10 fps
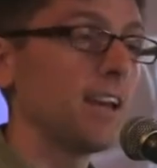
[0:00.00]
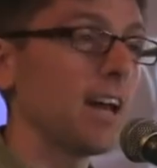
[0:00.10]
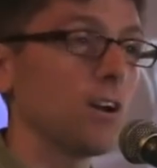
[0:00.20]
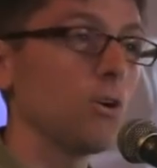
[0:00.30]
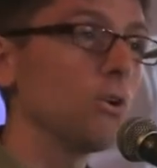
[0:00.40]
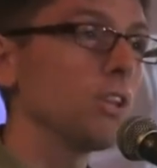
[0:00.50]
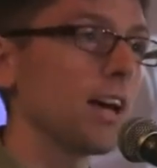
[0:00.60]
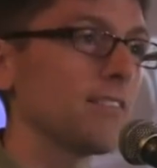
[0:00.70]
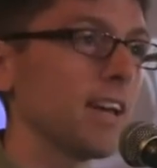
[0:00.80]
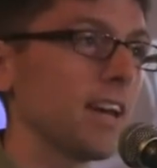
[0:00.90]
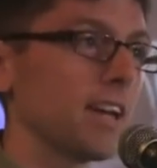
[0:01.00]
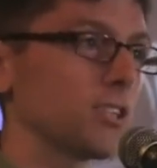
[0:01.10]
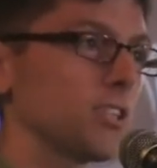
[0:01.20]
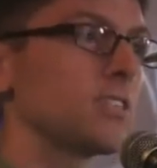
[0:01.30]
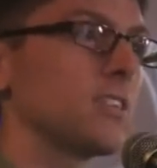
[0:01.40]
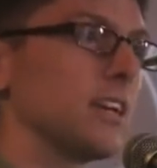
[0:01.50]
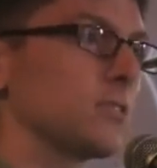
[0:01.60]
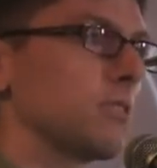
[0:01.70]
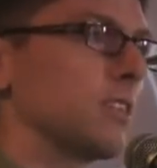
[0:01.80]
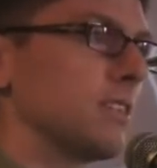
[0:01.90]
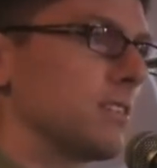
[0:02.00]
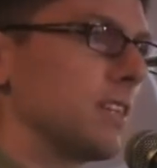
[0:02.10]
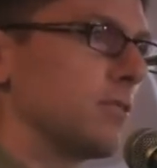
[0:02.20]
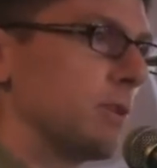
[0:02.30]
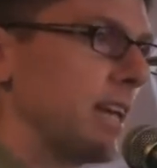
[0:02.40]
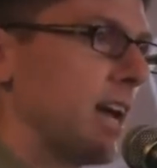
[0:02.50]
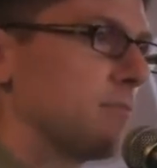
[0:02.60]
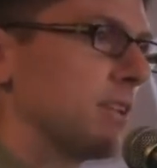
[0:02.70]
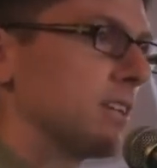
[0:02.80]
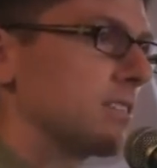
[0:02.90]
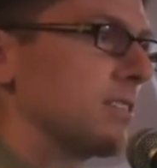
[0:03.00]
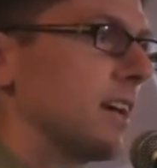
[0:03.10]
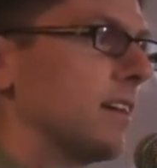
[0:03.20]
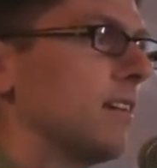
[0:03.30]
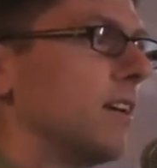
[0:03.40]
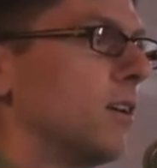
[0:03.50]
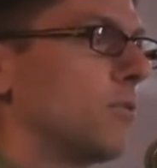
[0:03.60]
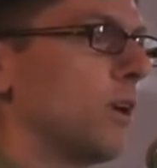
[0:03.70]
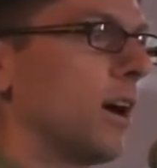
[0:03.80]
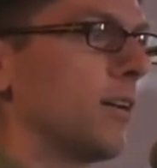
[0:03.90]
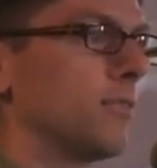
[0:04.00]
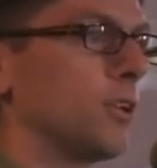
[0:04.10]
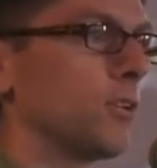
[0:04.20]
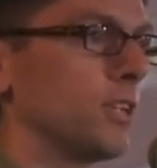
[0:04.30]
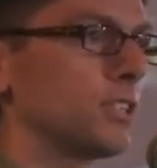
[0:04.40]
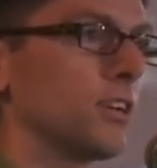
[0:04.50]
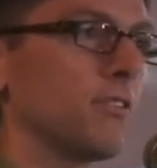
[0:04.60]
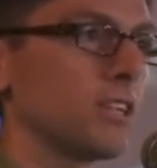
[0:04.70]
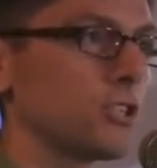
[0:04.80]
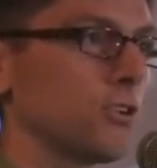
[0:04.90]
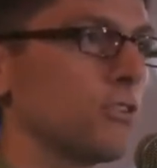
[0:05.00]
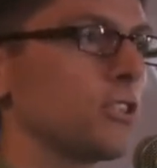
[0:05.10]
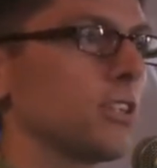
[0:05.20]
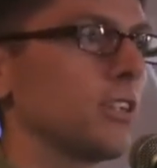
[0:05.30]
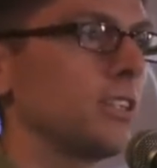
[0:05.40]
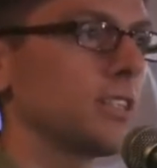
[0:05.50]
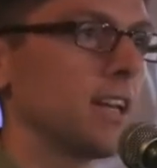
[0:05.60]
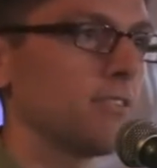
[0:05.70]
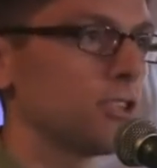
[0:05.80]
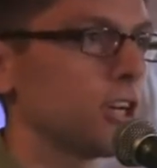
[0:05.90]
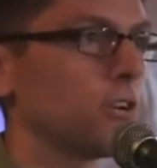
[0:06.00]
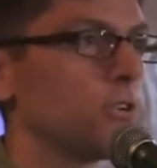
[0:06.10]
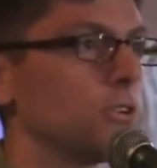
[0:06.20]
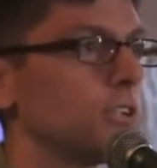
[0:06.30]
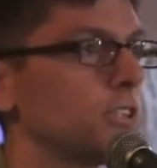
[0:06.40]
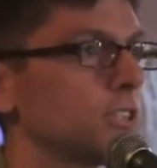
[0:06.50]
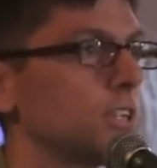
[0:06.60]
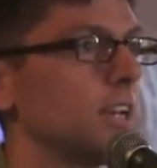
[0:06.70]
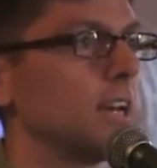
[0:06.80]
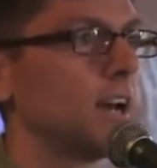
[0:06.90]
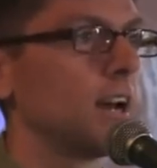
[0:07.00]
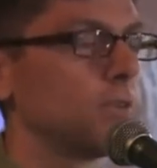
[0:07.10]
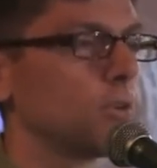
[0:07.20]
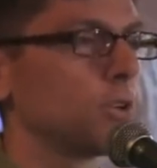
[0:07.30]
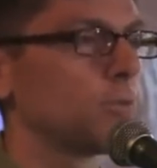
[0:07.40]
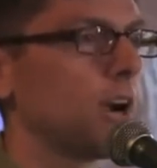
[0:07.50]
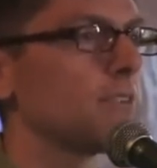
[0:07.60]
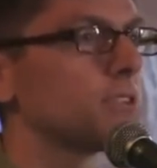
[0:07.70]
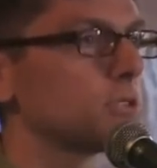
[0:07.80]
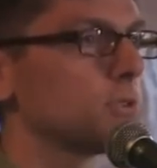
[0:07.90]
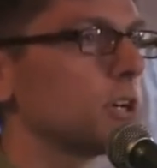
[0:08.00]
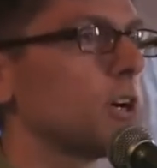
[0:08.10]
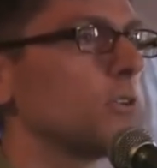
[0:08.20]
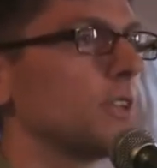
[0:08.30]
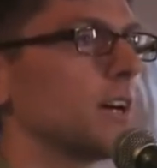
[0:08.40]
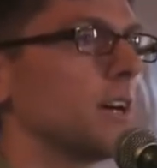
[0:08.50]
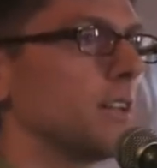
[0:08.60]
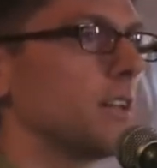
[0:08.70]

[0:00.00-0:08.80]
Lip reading: that not a whole lot of that actually stays within the city of Minneapolis. That these are investor-owned utilities that have shareholders, where the profits will go.